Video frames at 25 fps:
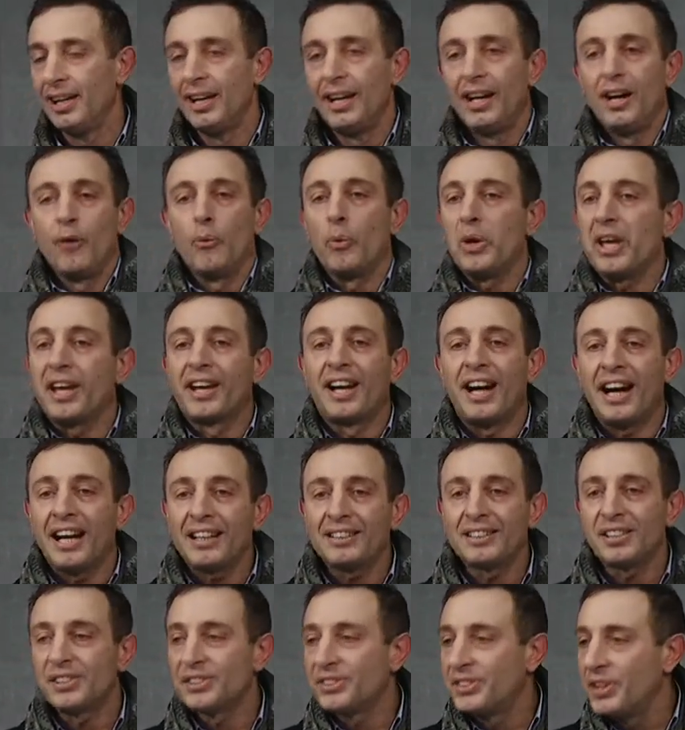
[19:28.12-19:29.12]
We can't
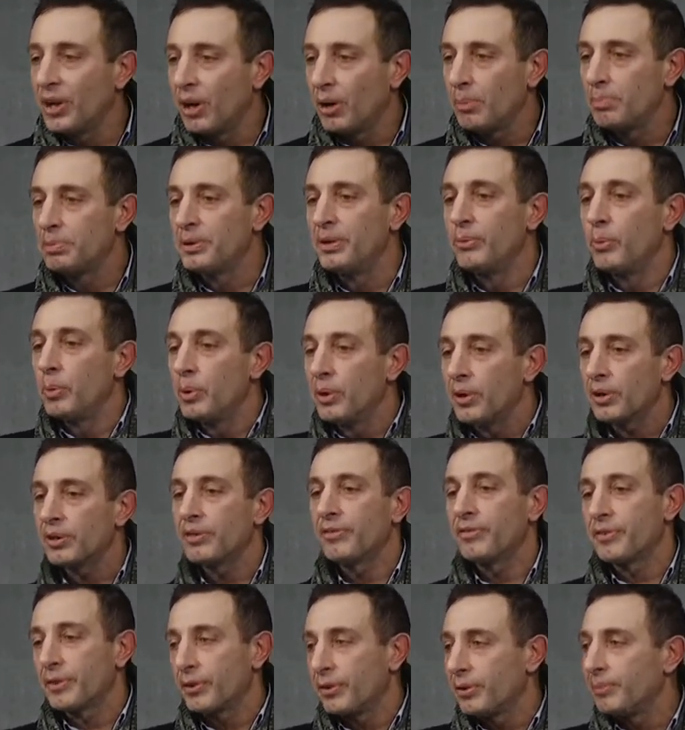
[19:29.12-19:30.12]
stop the world
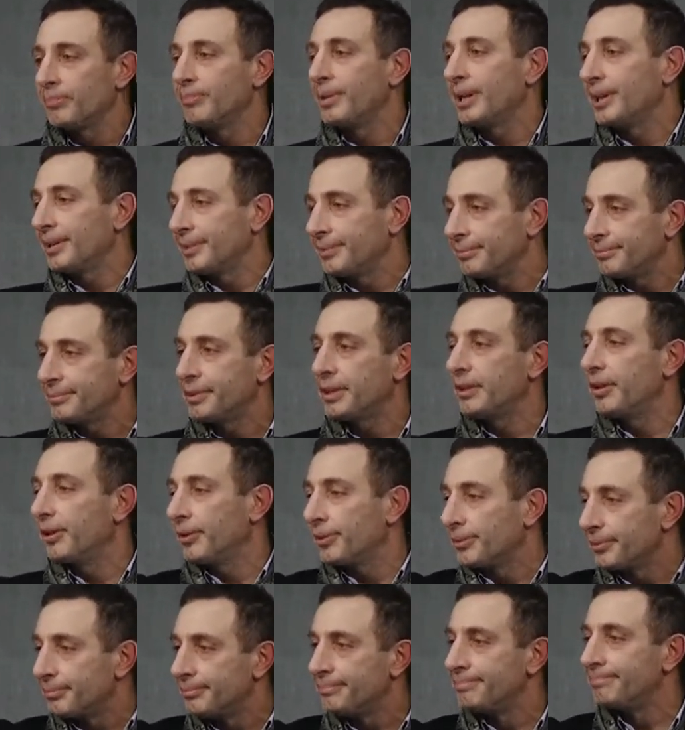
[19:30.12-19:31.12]
from, you know,
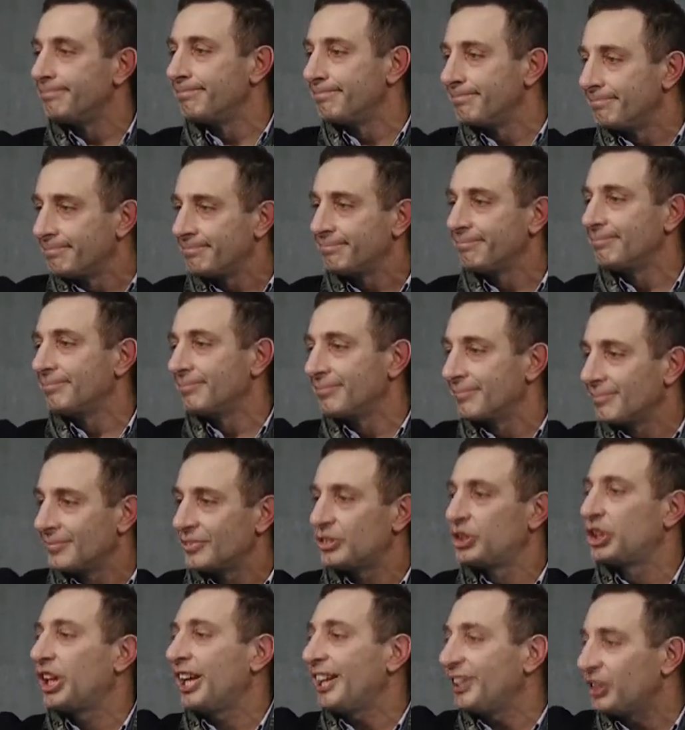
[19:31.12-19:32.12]

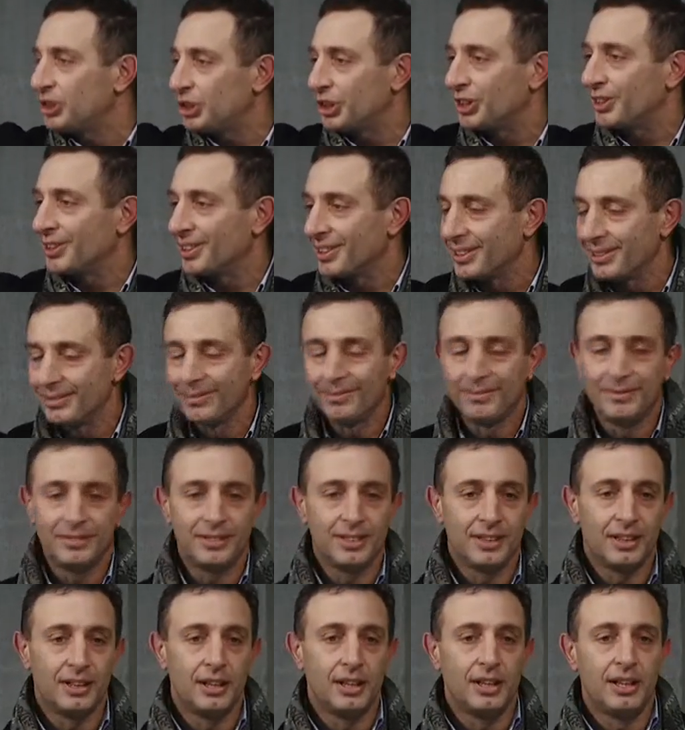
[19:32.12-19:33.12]
changing.
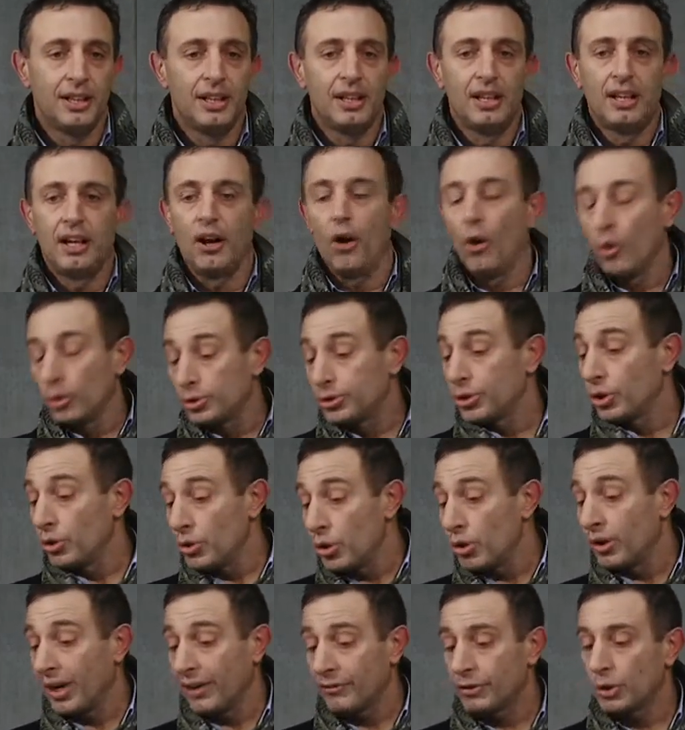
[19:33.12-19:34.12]
Also,
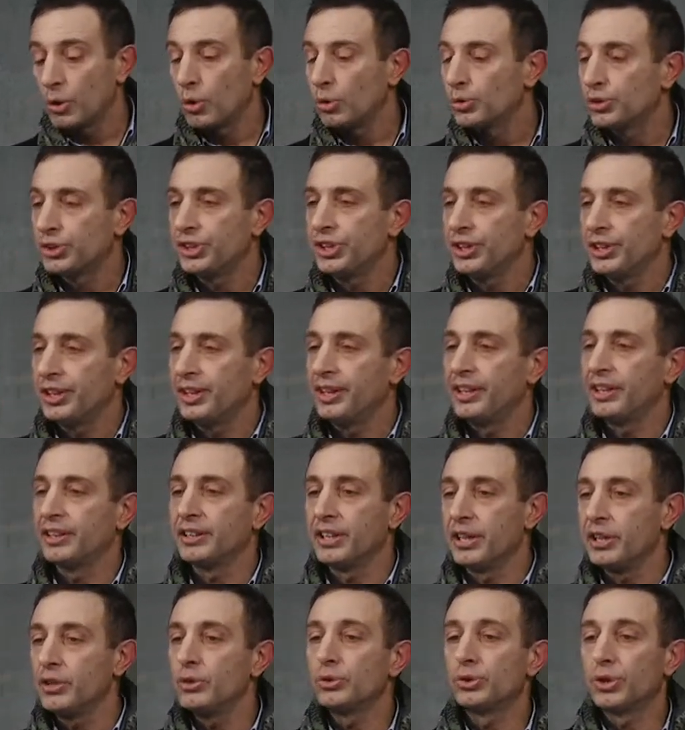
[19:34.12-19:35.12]
you have to consider the
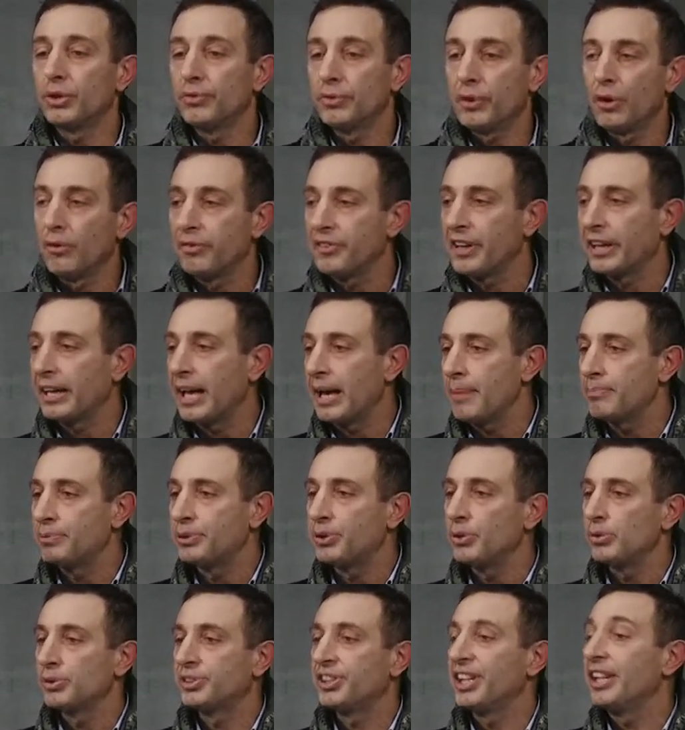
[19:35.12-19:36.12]
use of coffee
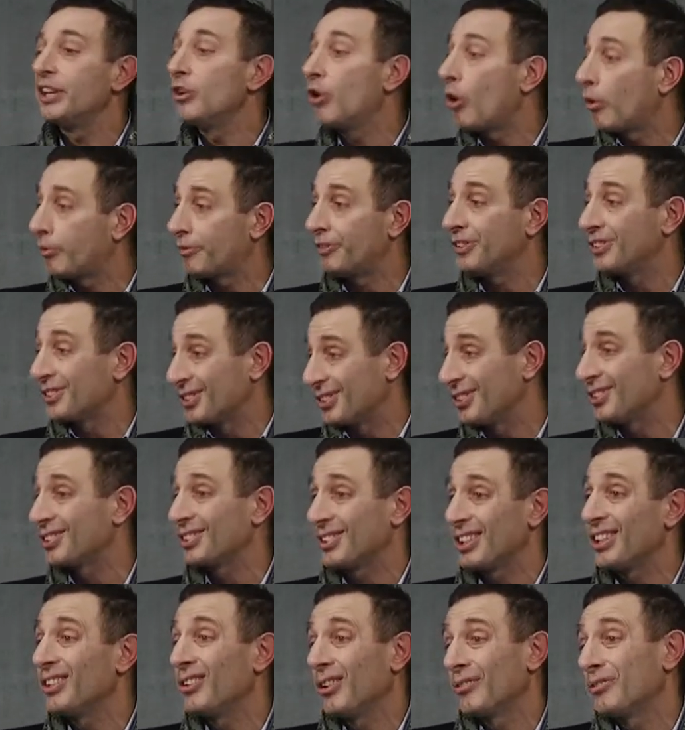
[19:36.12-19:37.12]
capsules in offices.
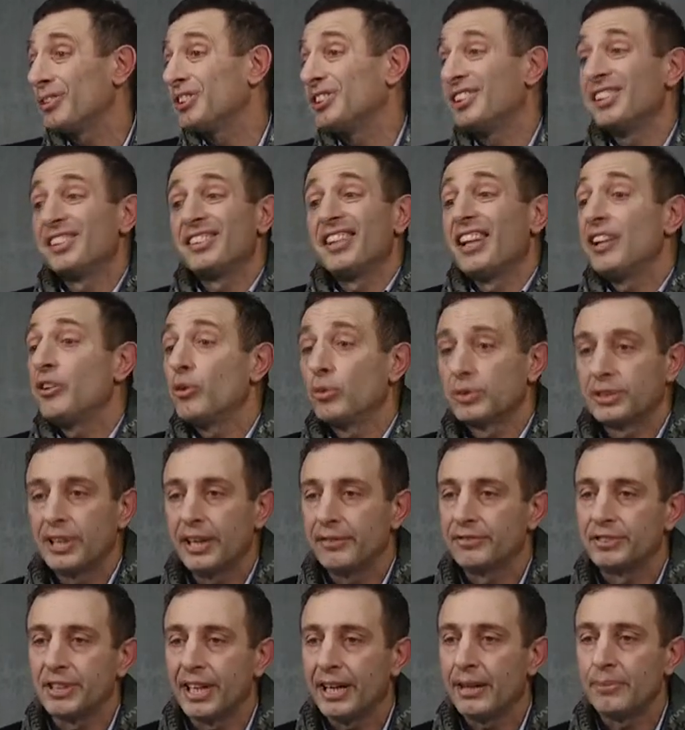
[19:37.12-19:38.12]
In offices, they don't
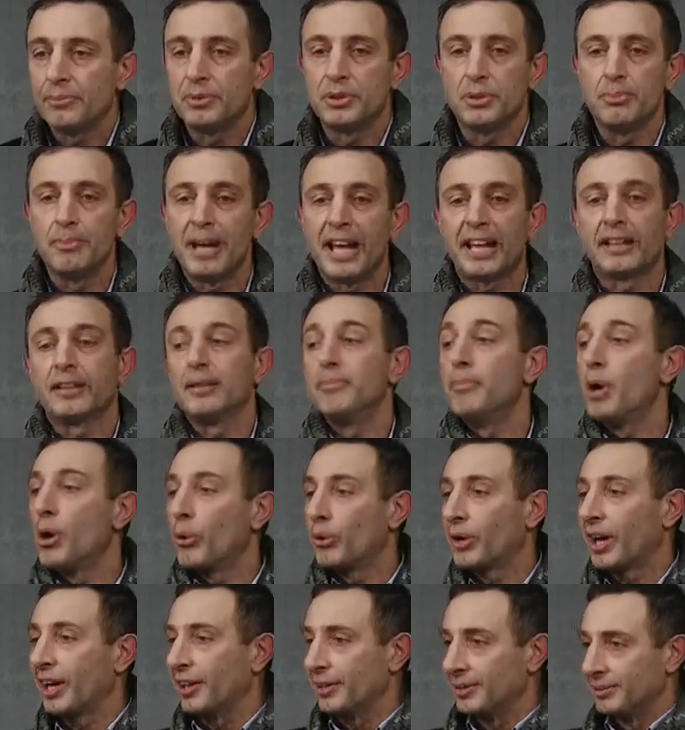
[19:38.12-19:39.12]
have time to make the
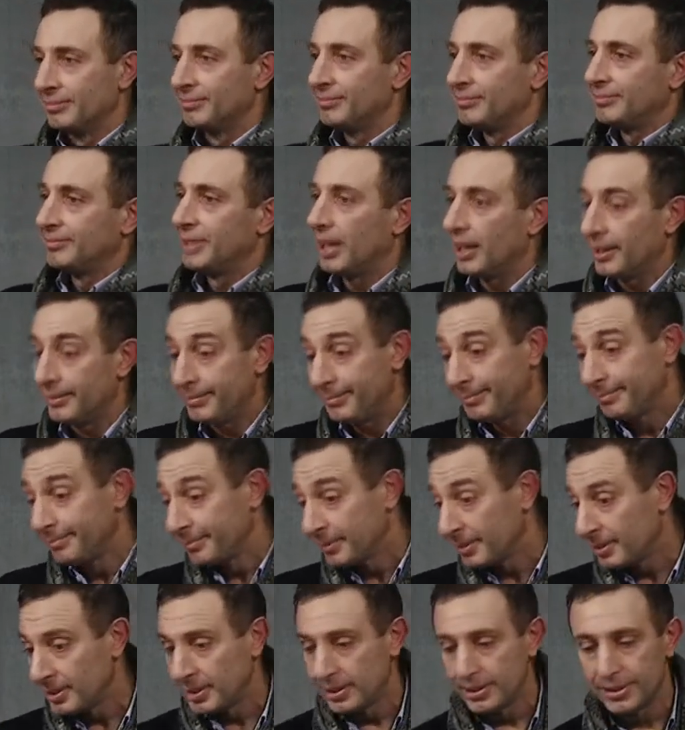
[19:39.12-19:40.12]
mocha. Huh?
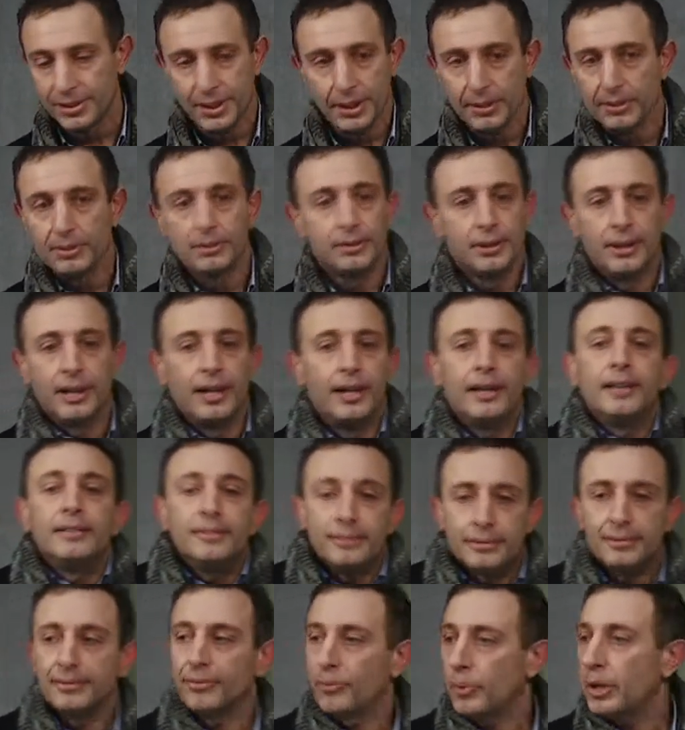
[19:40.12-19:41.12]
So
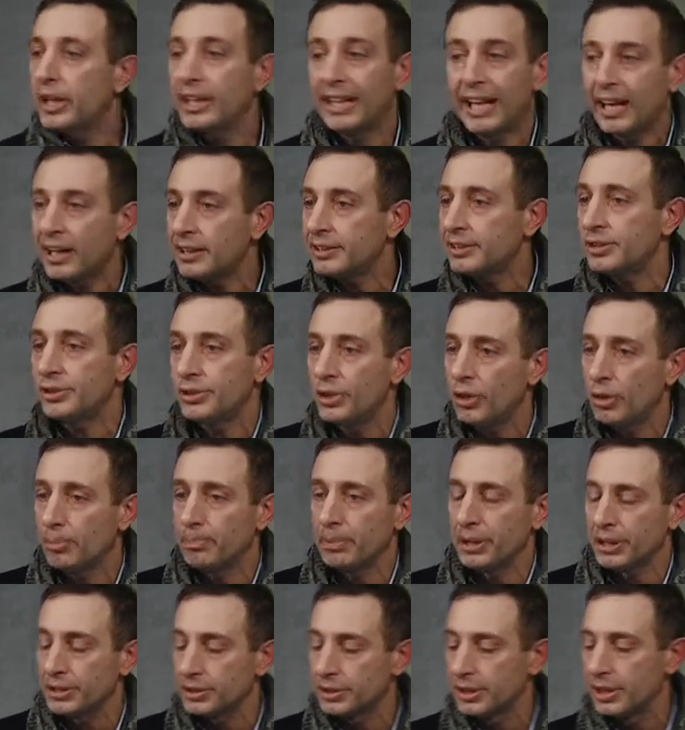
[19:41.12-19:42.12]
we can't stop
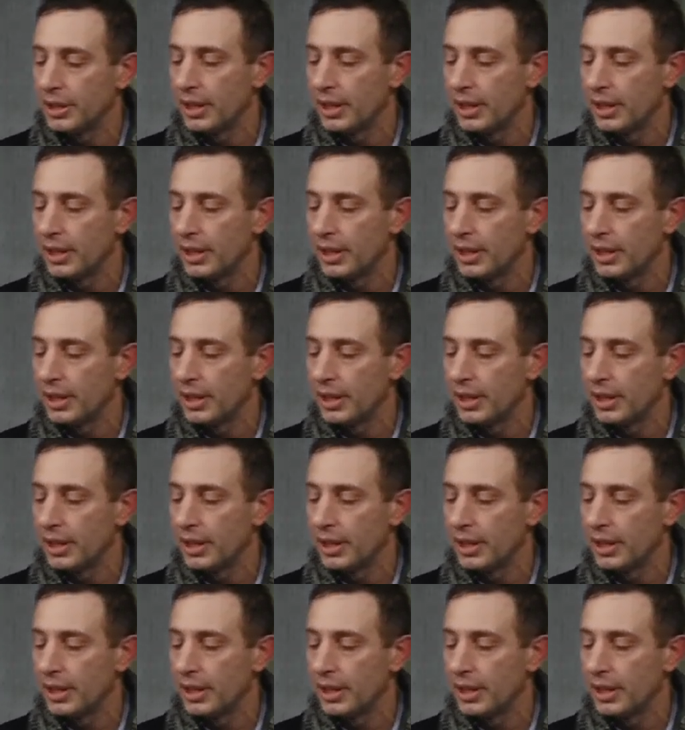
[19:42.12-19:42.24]
it.